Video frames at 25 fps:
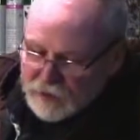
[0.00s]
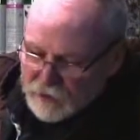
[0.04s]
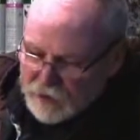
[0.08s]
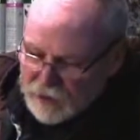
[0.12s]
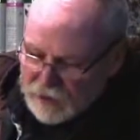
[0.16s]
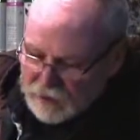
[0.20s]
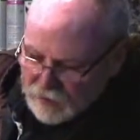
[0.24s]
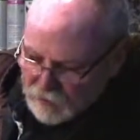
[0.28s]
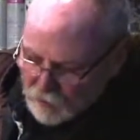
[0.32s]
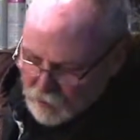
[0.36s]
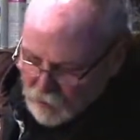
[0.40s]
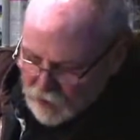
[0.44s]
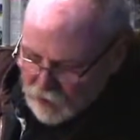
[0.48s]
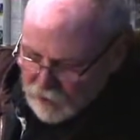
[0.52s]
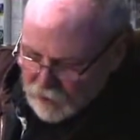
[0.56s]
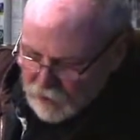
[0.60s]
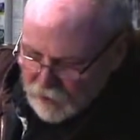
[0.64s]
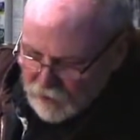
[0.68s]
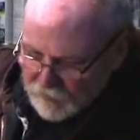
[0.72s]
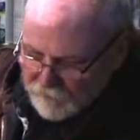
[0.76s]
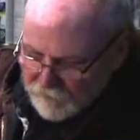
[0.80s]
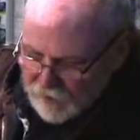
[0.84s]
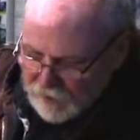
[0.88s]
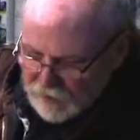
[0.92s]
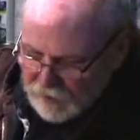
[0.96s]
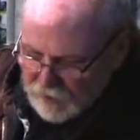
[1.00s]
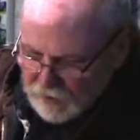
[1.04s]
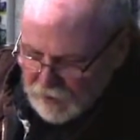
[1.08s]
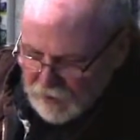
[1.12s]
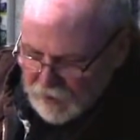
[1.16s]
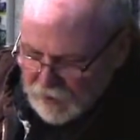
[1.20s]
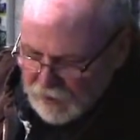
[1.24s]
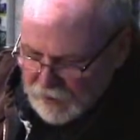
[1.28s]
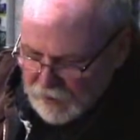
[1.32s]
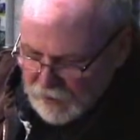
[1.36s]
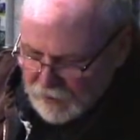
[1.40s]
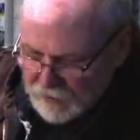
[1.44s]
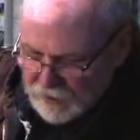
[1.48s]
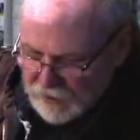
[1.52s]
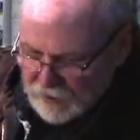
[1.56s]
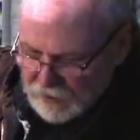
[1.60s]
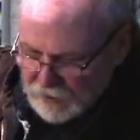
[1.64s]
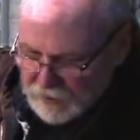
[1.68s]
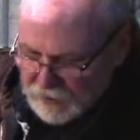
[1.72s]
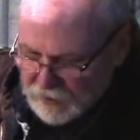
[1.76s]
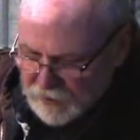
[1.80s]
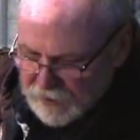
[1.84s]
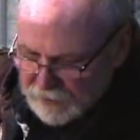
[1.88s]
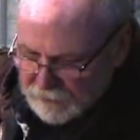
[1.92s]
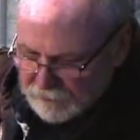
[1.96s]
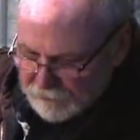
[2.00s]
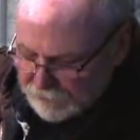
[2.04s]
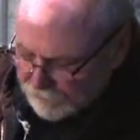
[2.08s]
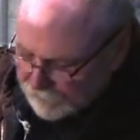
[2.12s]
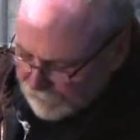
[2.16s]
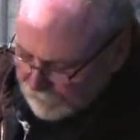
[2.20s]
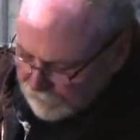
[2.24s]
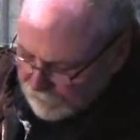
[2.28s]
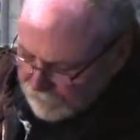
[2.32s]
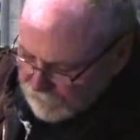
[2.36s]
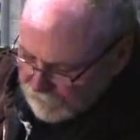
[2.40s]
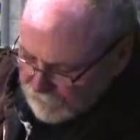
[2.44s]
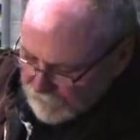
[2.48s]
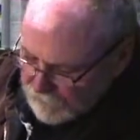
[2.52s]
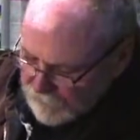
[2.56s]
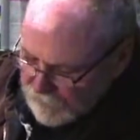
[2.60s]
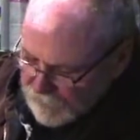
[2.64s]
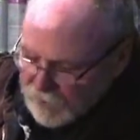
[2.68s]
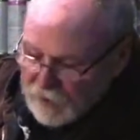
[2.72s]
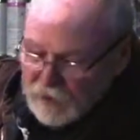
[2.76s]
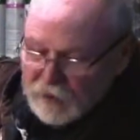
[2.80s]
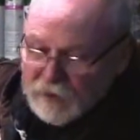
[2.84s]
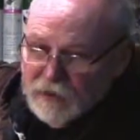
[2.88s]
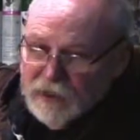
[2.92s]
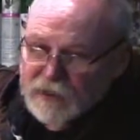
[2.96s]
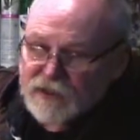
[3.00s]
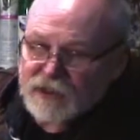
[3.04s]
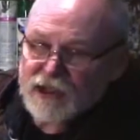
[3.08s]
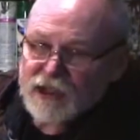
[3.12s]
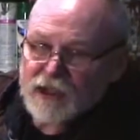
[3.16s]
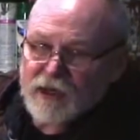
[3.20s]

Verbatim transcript: drain the water off any of these, right? Unless